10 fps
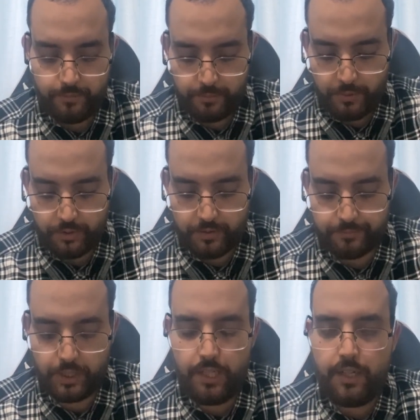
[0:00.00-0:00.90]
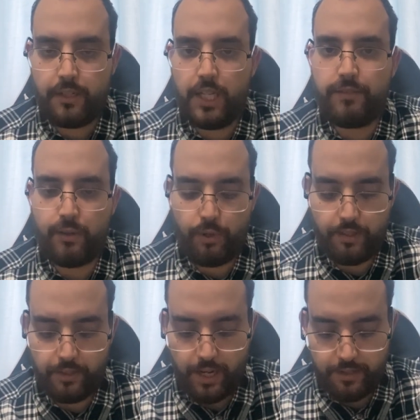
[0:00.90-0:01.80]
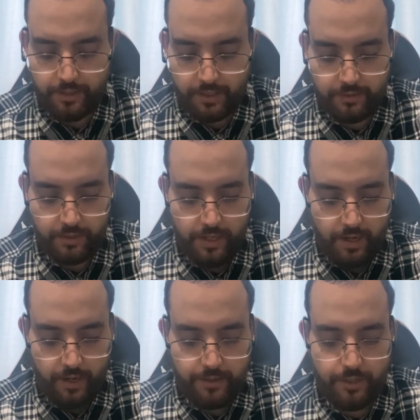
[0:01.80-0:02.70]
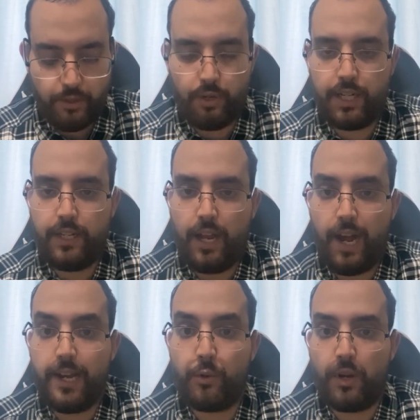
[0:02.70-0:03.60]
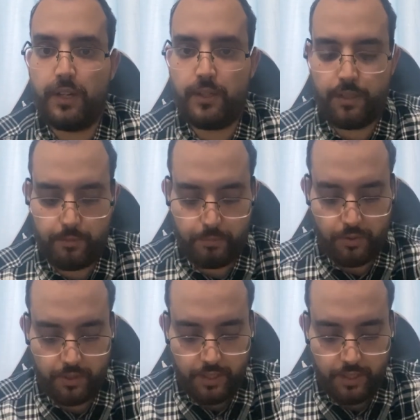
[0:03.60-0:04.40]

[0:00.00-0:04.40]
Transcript: But D5 Render's assets are generally high quality, but